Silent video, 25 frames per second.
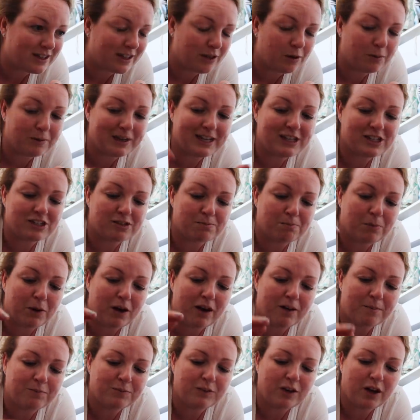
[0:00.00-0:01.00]
to the accommodation.
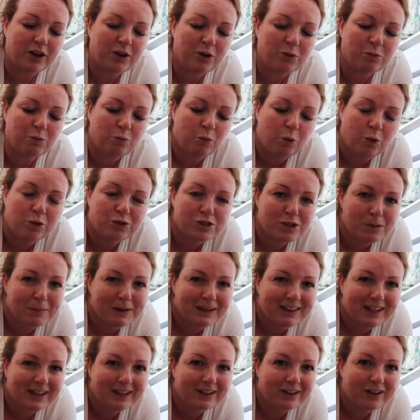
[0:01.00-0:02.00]
But I don't want to
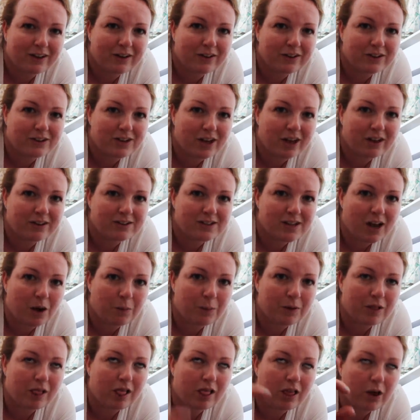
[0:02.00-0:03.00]
be that girl that turns
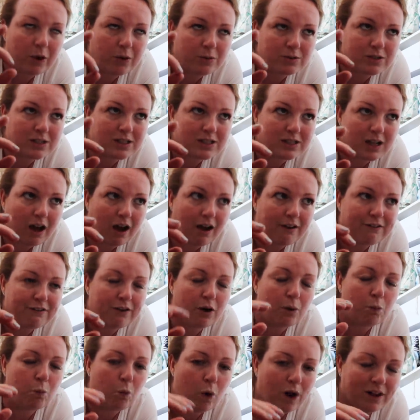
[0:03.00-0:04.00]
up with loads of stuff.
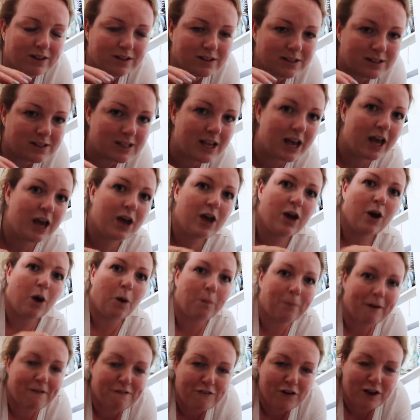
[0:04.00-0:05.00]
Once,
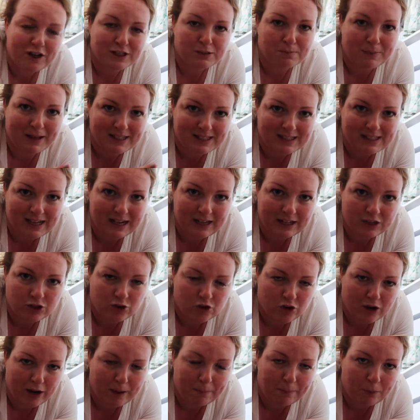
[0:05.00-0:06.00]
on my first MedSailors
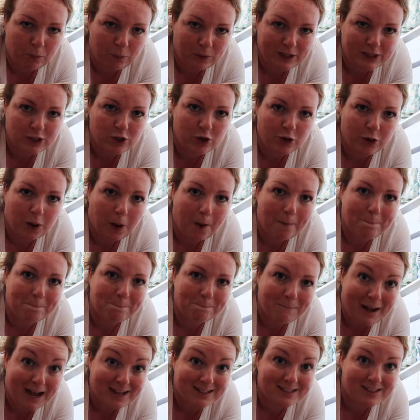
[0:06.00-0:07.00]
trip, we took
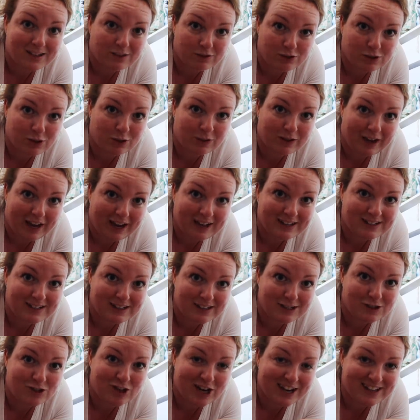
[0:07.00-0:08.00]
massive
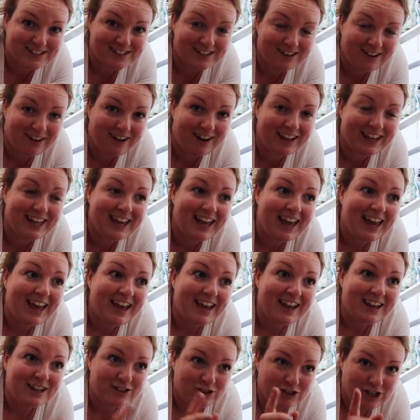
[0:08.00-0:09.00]
suitcases, Jess and I.
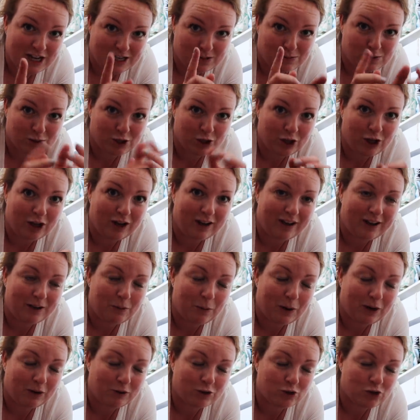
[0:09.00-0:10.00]
Jess was the girl
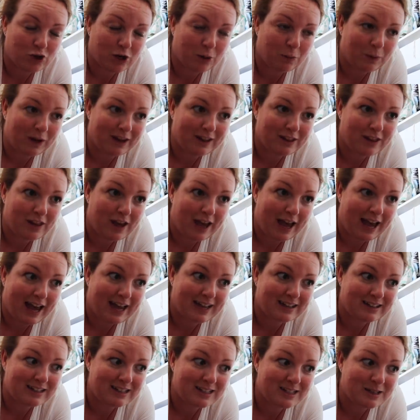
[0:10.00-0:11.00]
I went on the trip with,
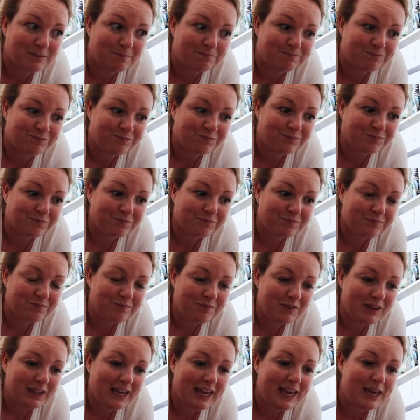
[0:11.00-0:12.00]
and
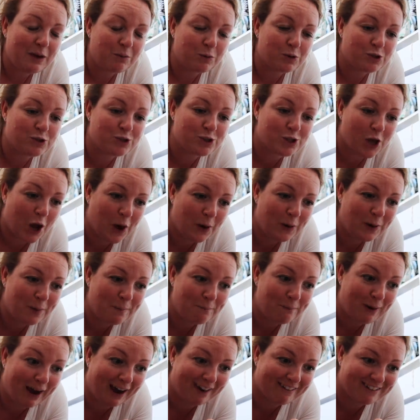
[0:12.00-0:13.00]
it was so
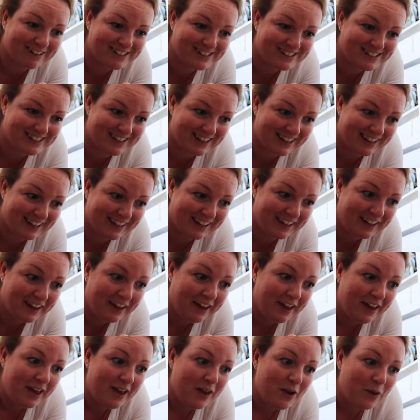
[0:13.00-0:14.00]
embarrassing.
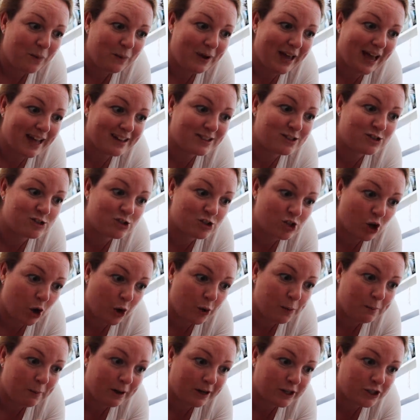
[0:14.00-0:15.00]
We had
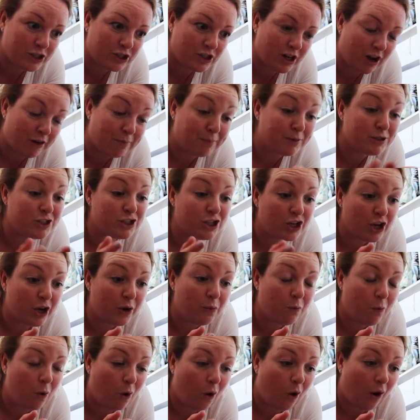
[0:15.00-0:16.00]
so much stuff. But you
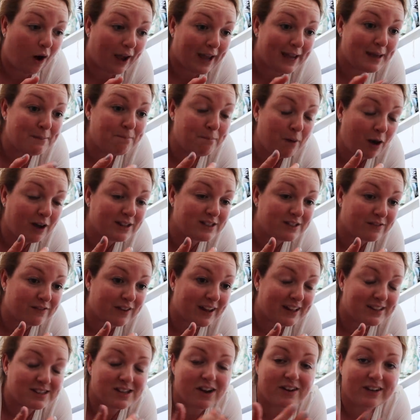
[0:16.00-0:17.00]
know what? In my
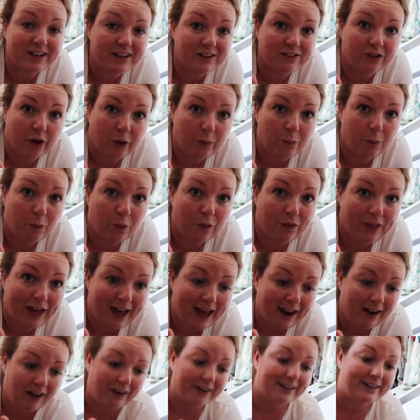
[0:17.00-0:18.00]
defense, I didn't know what the
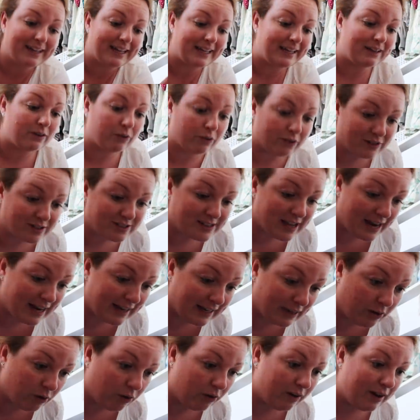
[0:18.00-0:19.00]
hell I'd need on a
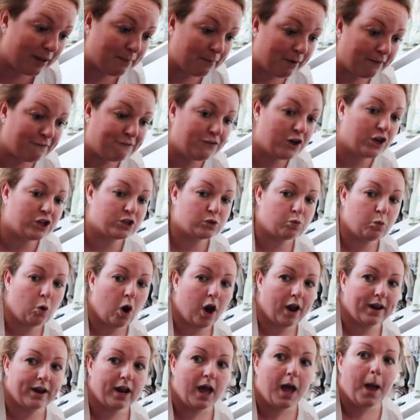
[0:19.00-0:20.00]
sailing holiday, my first
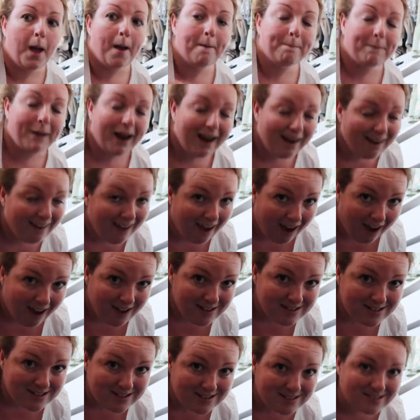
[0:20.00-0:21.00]
one.
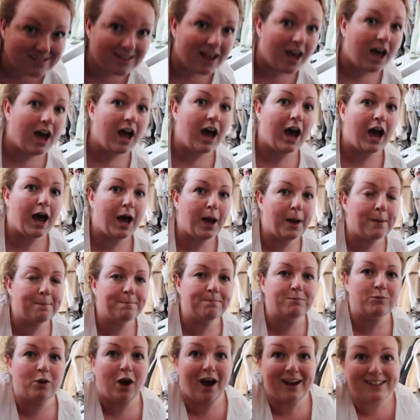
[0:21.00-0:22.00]
Plus,
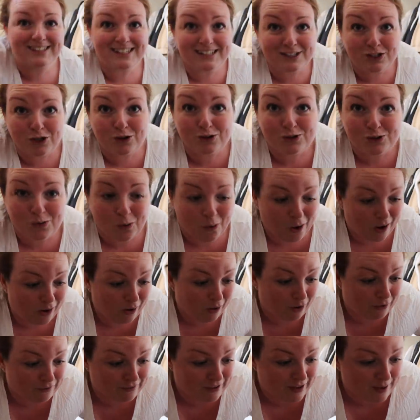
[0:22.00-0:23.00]
um, I did use quite a
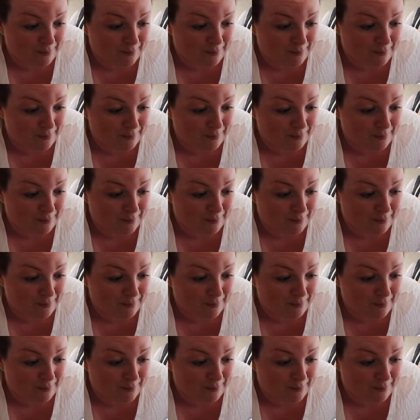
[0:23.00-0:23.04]
lot of